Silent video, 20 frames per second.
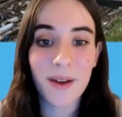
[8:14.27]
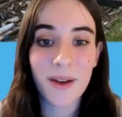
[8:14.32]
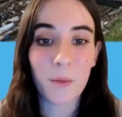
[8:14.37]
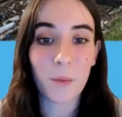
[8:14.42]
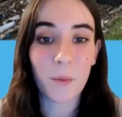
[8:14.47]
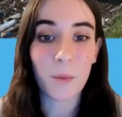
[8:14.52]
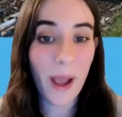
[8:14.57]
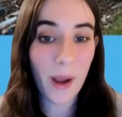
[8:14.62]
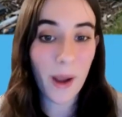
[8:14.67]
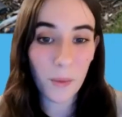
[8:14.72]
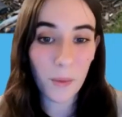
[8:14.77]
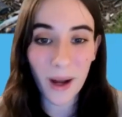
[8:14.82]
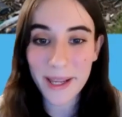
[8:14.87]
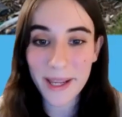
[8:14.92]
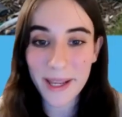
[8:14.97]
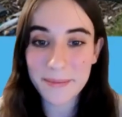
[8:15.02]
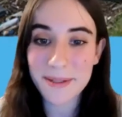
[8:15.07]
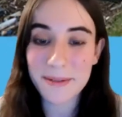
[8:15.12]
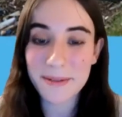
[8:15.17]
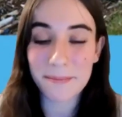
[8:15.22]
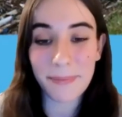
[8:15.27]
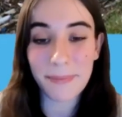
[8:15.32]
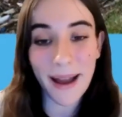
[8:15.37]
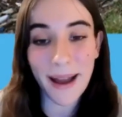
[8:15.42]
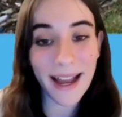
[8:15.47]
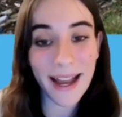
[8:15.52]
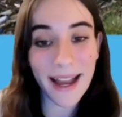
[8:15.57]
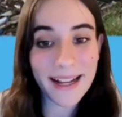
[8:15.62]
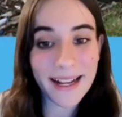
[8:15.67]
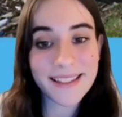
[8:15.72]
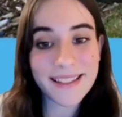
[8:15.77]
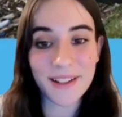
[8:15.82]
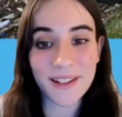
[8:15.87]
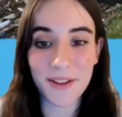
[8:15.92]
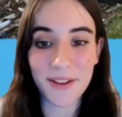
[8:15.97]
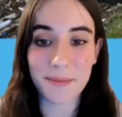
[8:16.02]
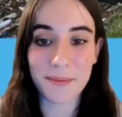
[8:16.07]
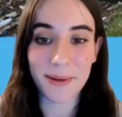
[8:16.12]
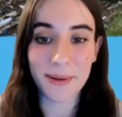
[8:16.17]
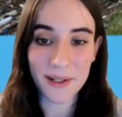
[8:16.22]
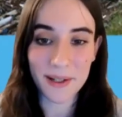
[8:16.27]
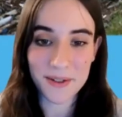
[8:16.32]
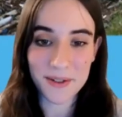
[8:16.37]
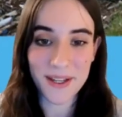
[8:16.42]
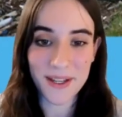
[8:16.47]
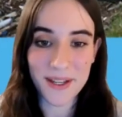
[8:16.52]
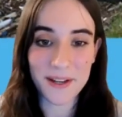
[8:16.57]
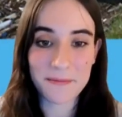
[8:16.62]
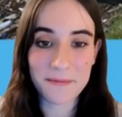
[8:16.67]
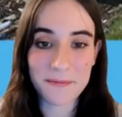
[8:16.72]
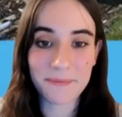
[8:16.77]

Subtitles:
wet wipes, bags, and other pollution.